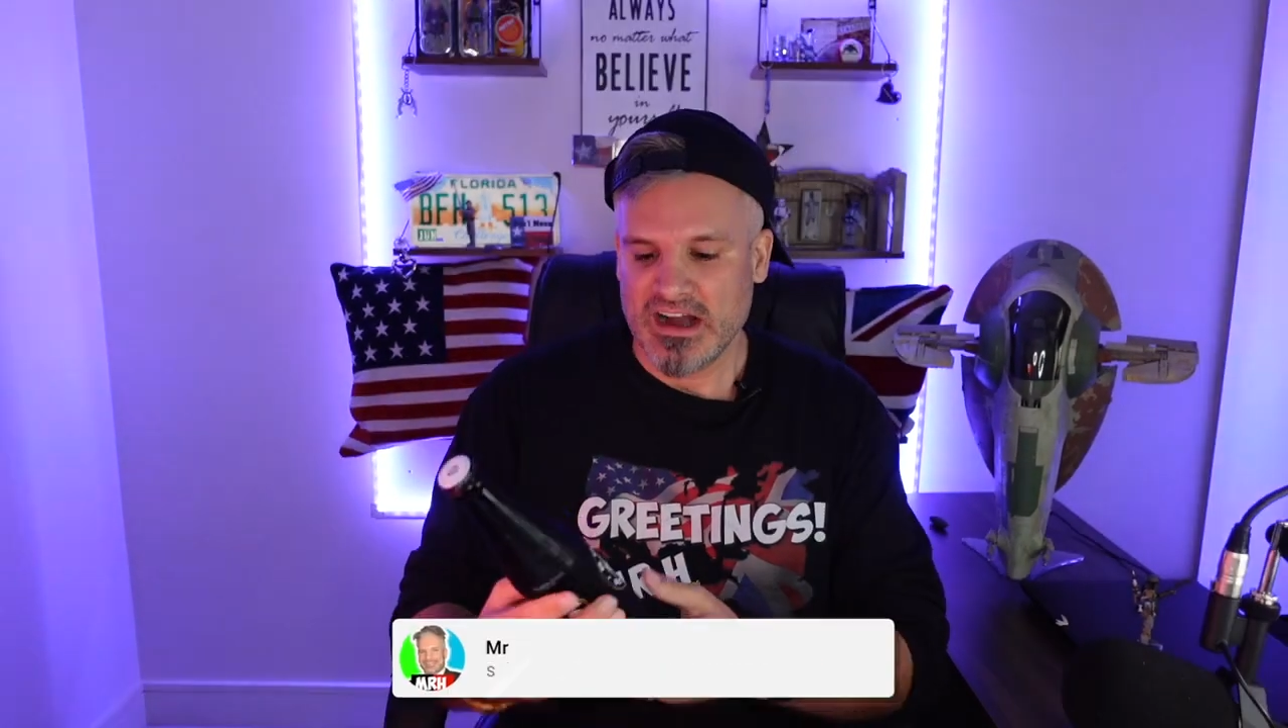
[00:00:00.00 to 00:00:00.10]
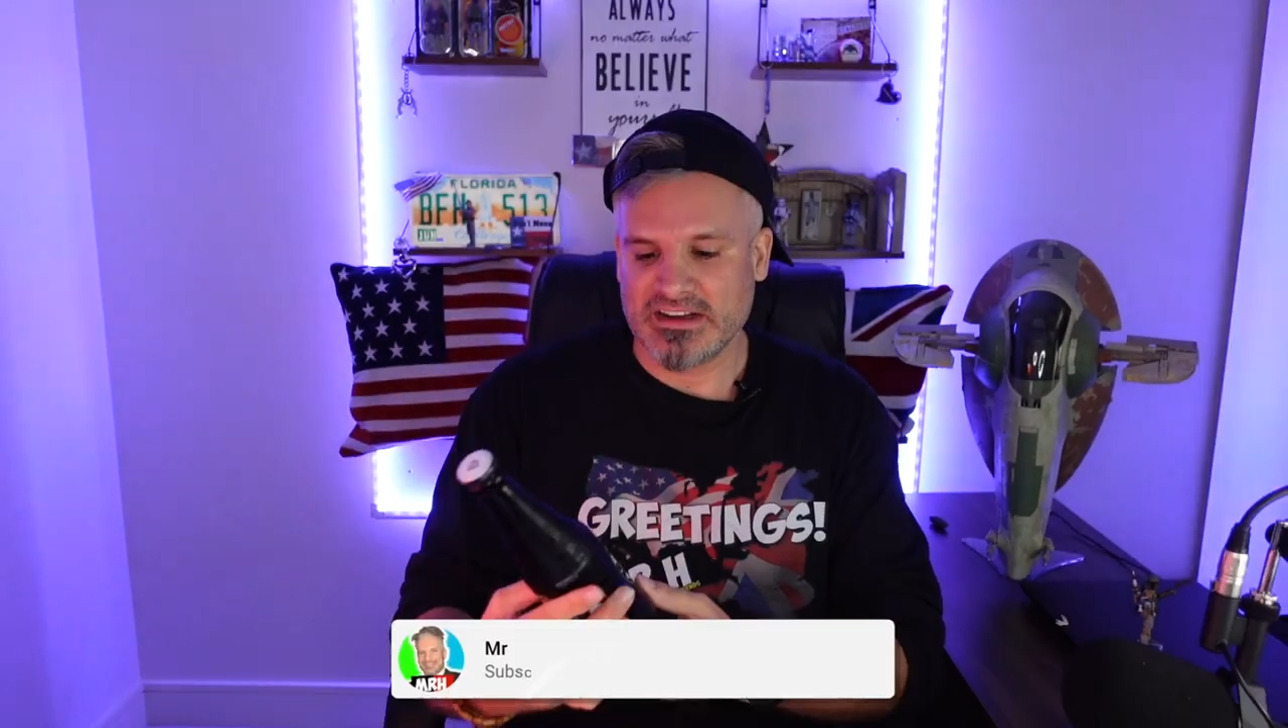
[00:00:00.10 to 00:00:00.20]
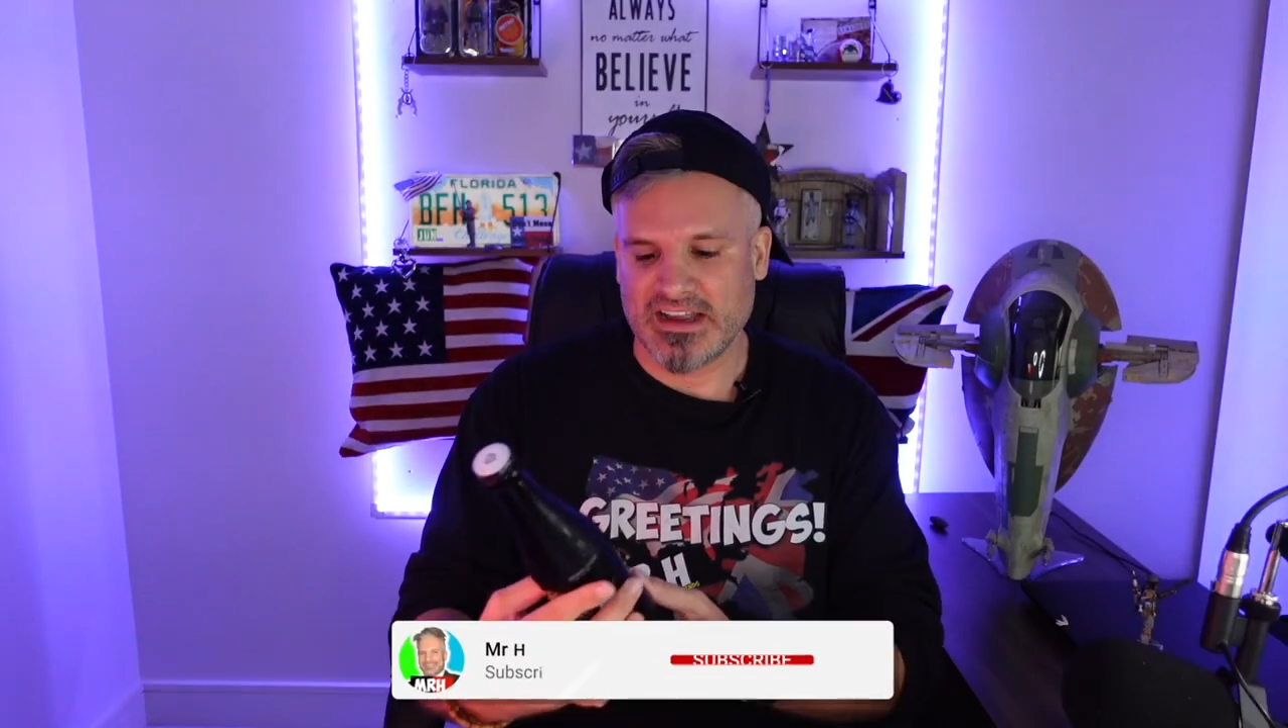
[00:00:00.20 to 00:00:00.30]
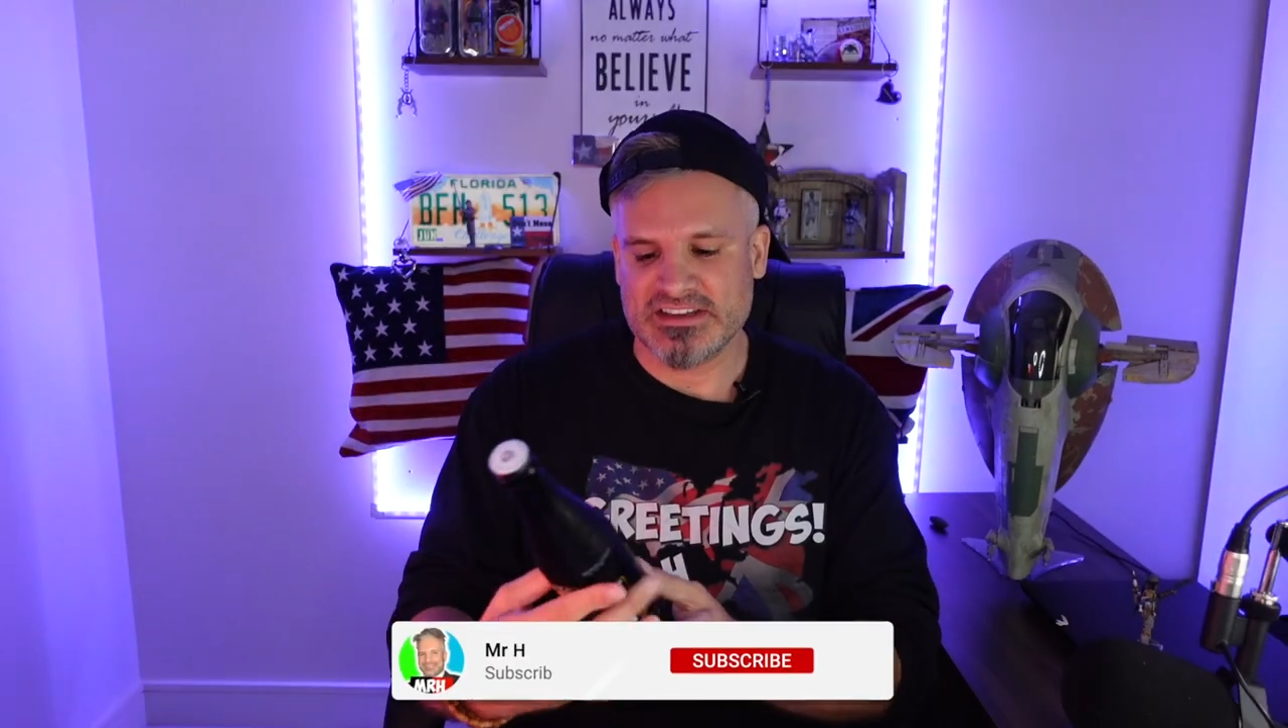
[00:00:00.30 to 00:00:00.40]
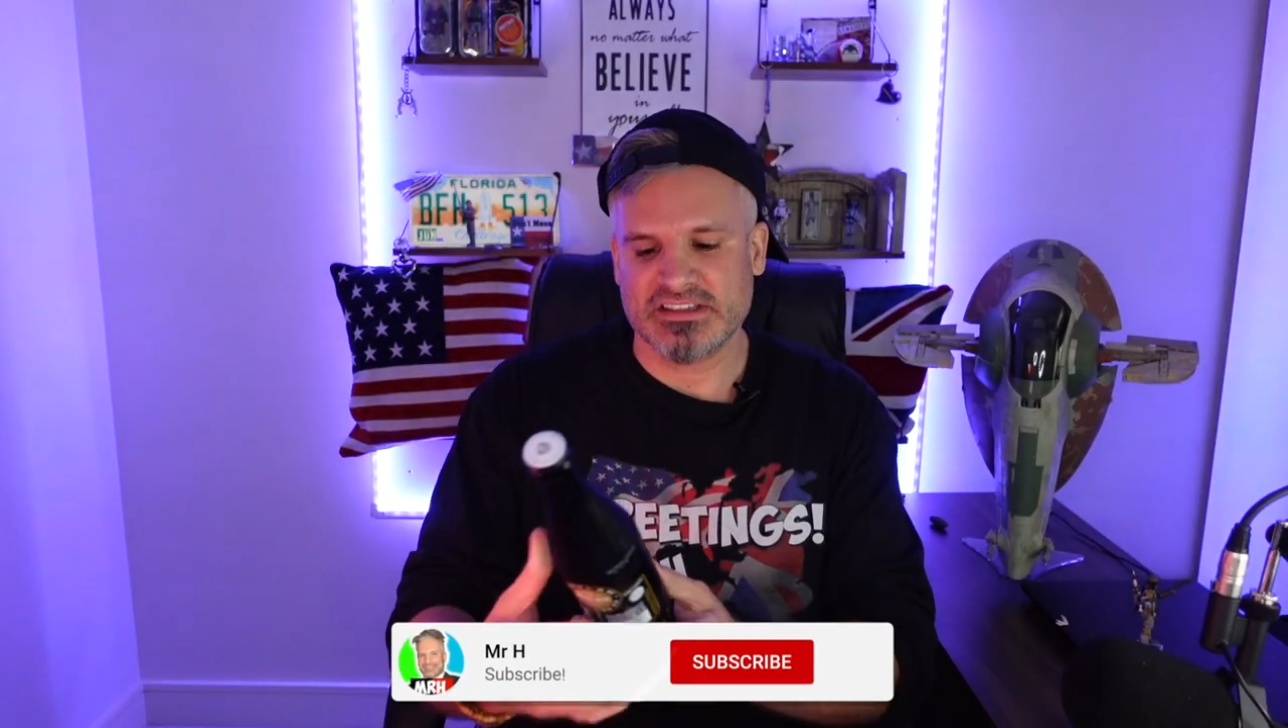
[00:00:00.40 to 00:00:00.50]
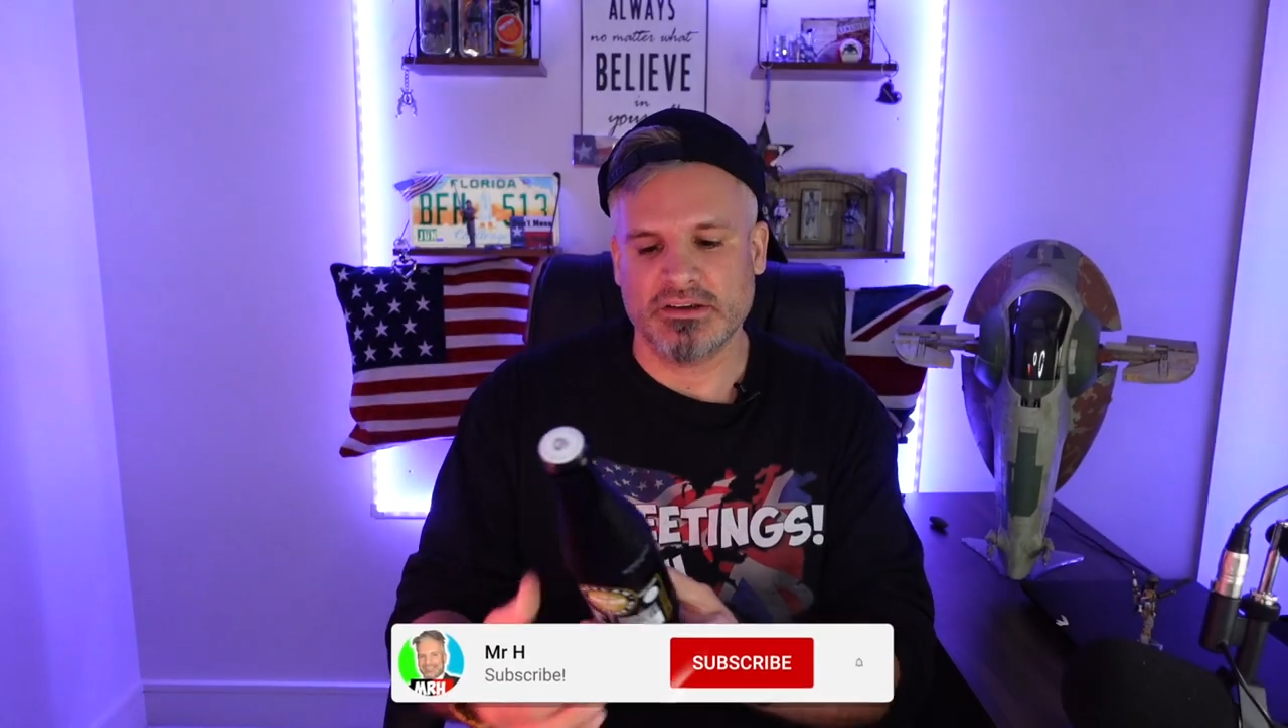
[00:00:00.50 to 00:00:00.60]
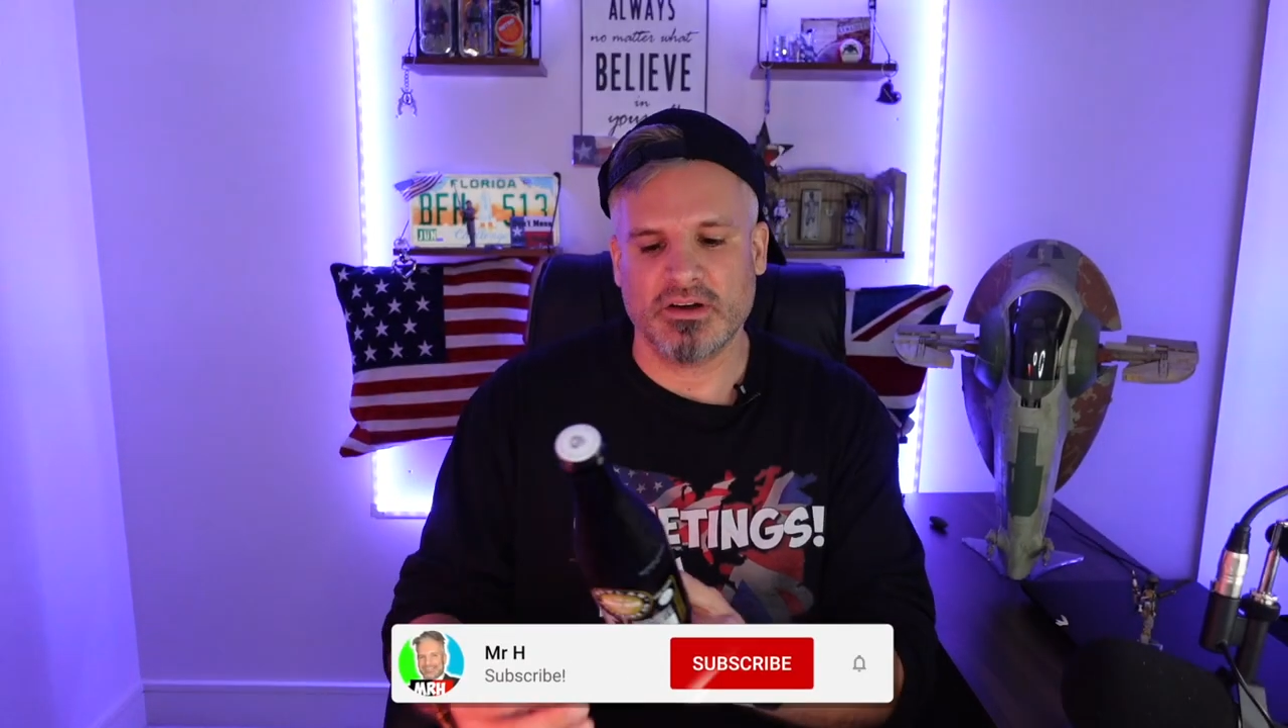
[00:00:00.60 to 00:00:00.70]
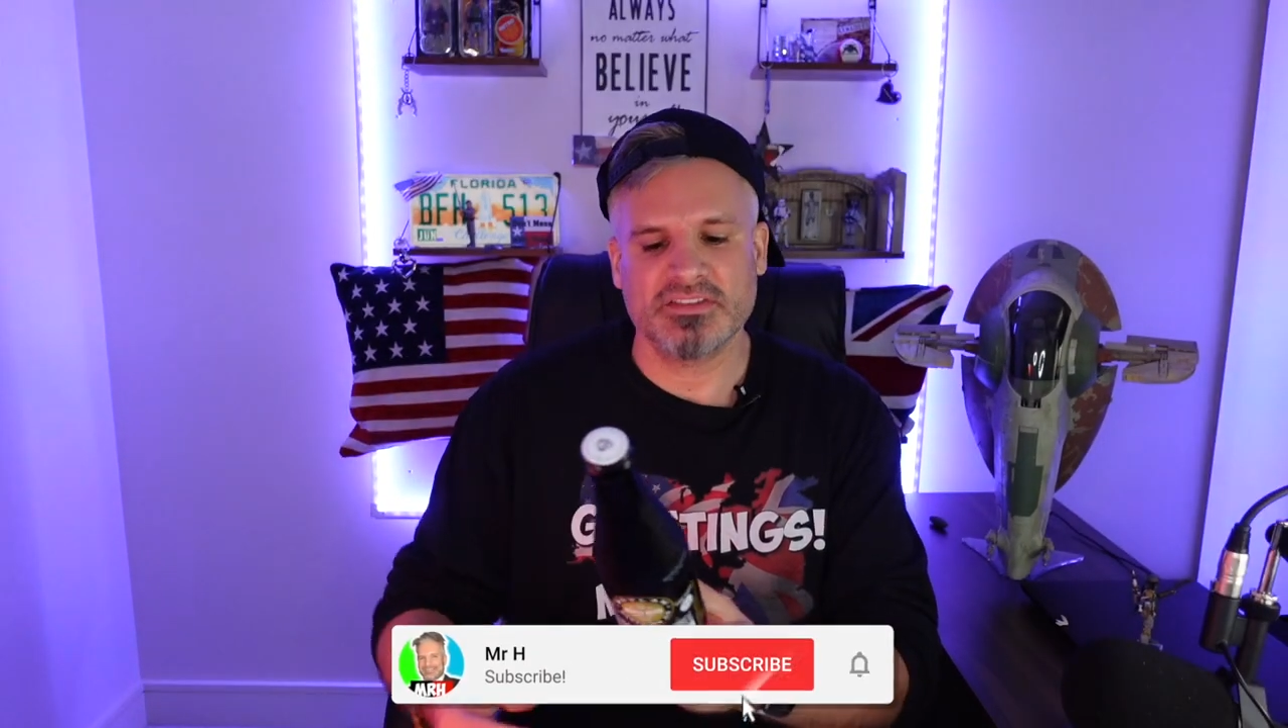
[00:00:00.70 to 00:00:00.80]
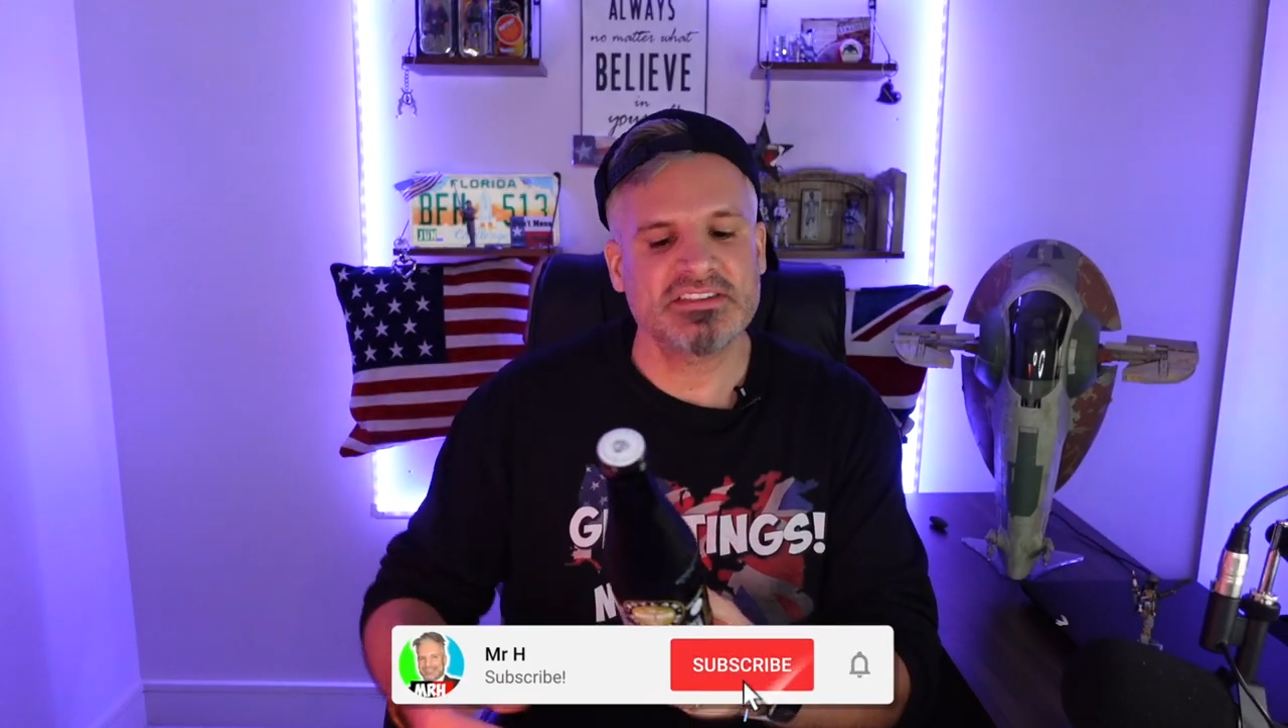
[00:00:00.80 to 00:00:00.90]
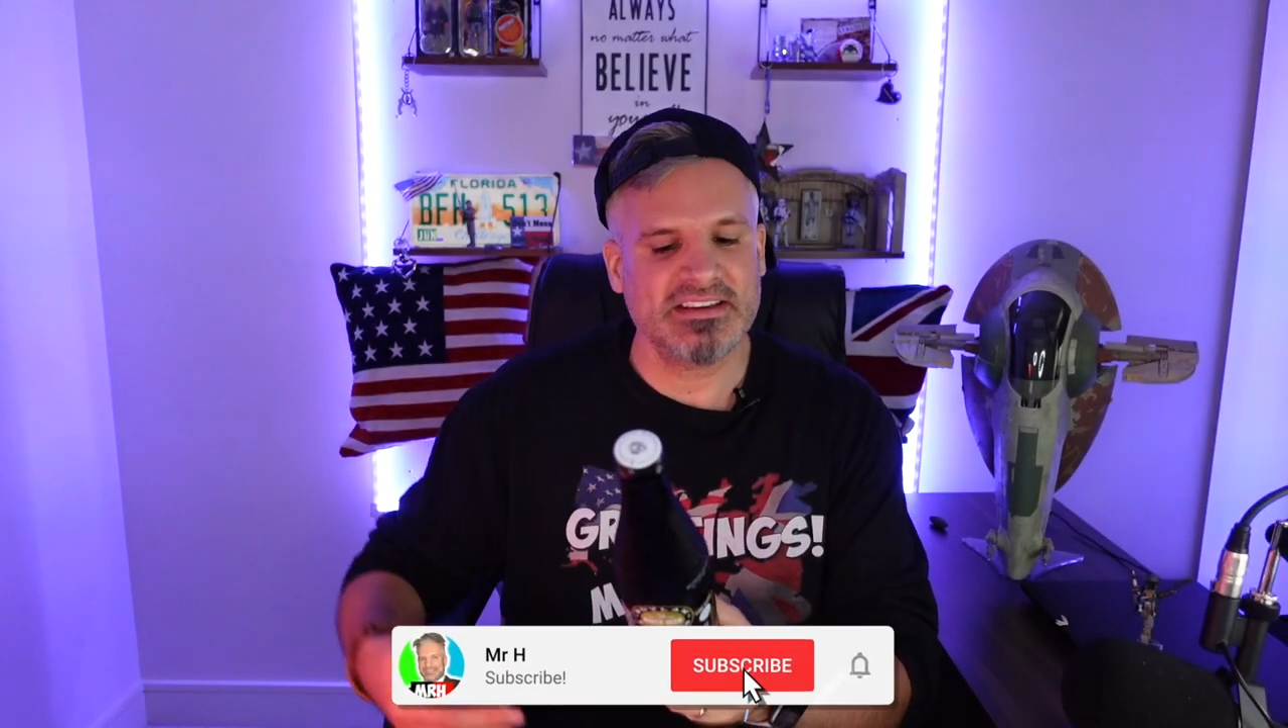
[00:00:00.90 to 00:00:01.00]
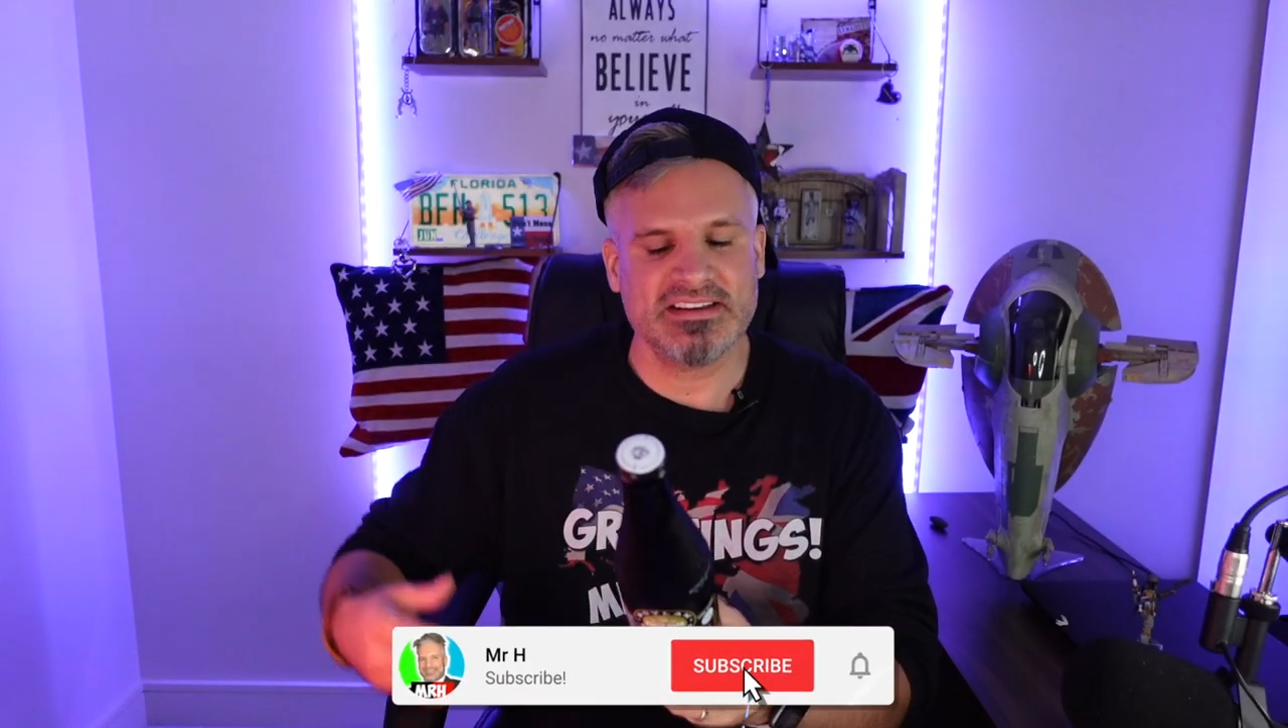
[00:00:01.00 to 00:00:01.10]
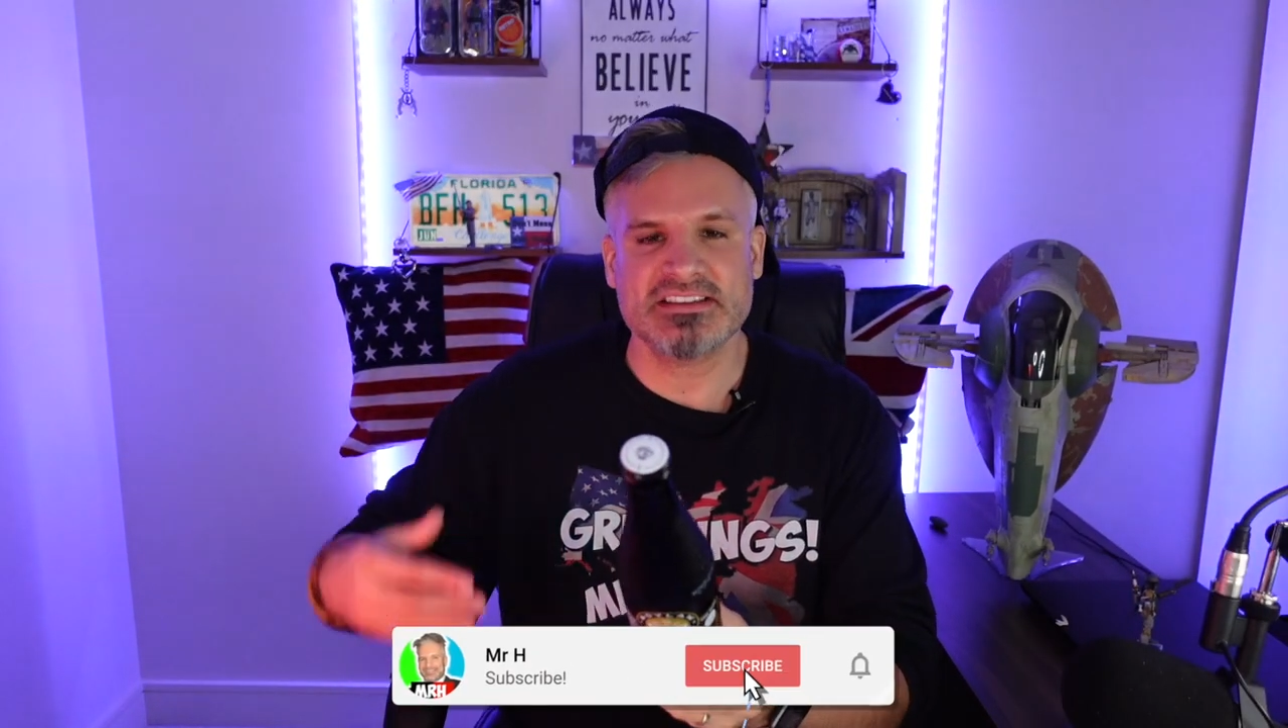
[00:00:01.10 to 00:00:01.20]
Okay, so I've taken